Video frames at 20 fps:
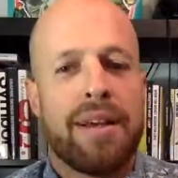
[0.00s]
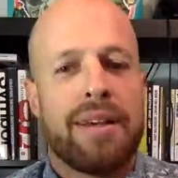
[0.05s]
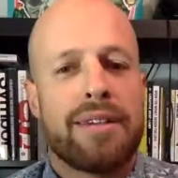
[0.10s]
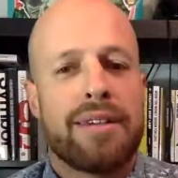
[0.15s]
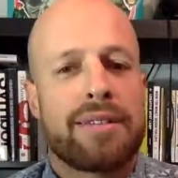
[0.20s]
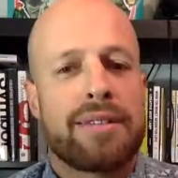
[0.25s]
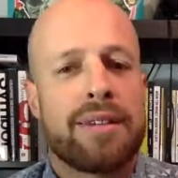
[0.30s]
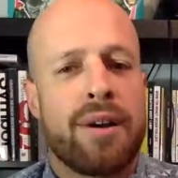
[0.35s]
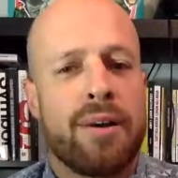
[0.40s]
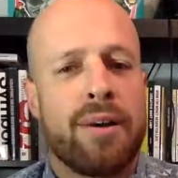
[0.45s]

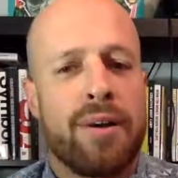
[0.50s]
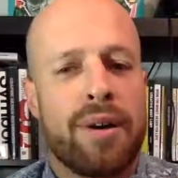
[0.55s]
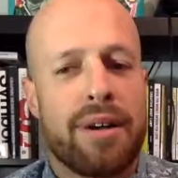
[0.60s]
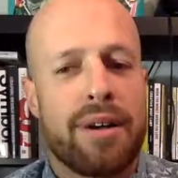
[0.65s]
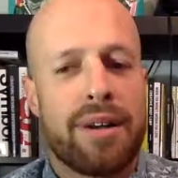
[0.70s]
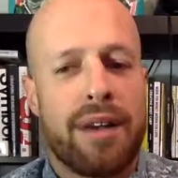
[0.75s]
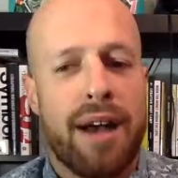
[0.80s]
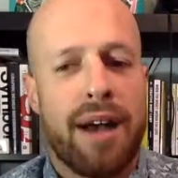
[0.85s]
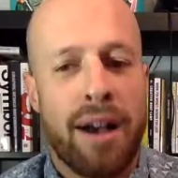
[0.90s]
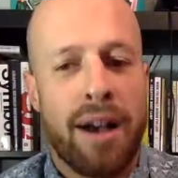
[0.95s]
So
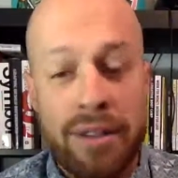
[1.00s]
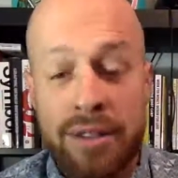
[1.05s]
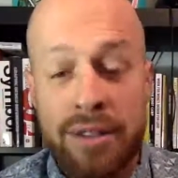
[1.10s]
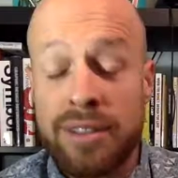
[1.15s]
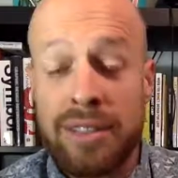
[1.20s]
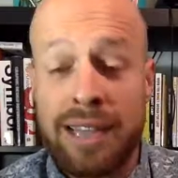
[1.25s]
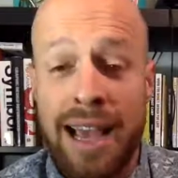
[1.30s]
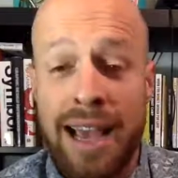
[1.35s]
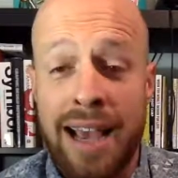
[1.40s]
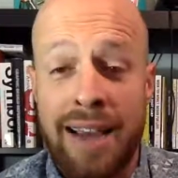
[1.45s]

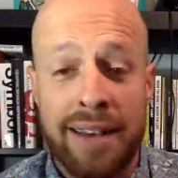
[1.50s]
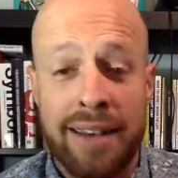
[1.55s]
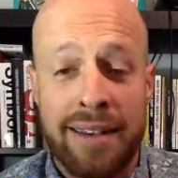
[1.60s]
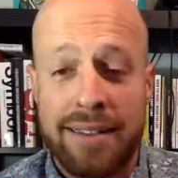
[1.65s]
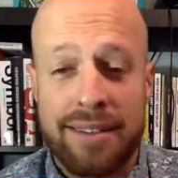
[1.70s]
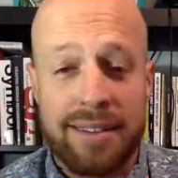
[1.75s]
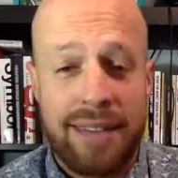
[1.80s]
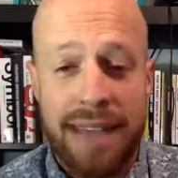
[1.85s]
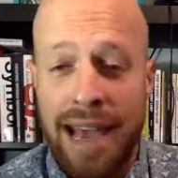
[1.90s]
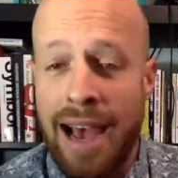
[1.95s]
understand
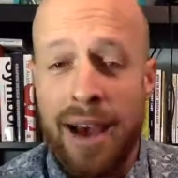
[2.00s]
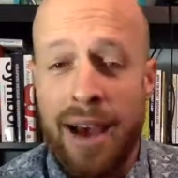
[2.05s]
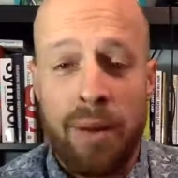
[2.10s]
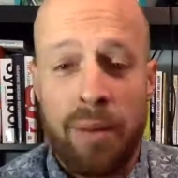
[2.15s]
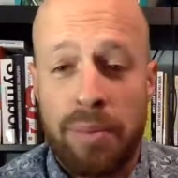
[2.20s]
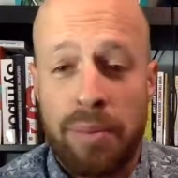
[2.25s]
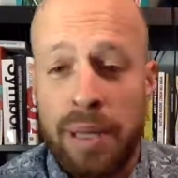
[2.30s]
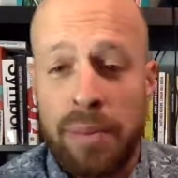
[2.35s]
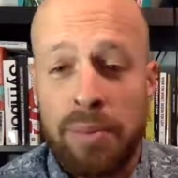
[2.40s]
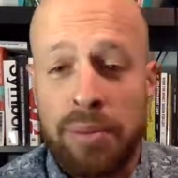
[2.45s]
how
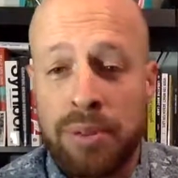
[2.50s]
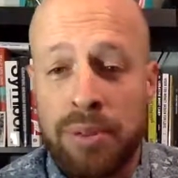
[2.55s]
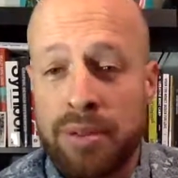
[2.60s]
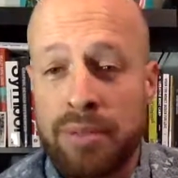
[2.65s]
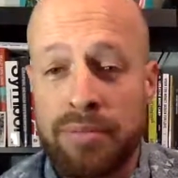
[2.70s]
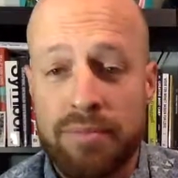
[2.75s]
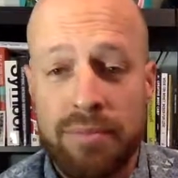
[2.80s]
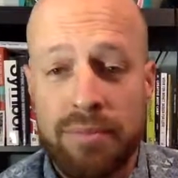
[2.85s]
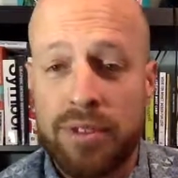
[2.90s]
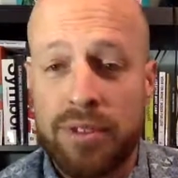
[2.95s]

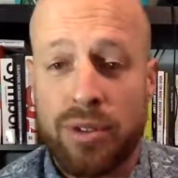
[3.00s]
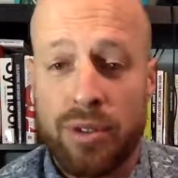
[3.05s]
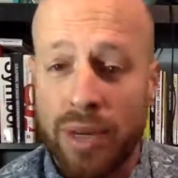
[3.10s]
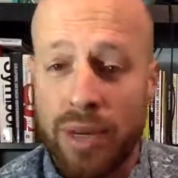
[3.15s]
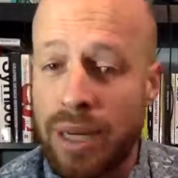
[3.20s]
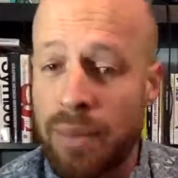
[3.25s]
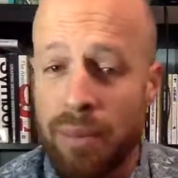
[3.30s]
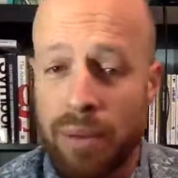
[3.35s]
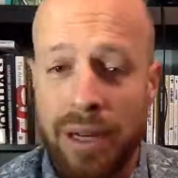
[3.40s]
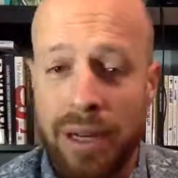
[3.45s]
people
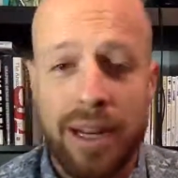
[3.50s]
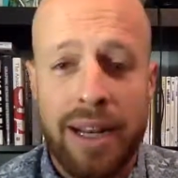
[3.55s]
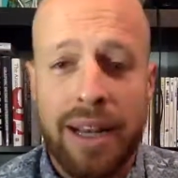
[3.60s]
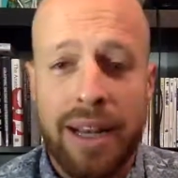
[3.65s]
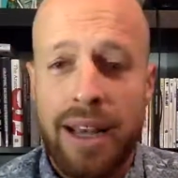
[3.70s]
screen print.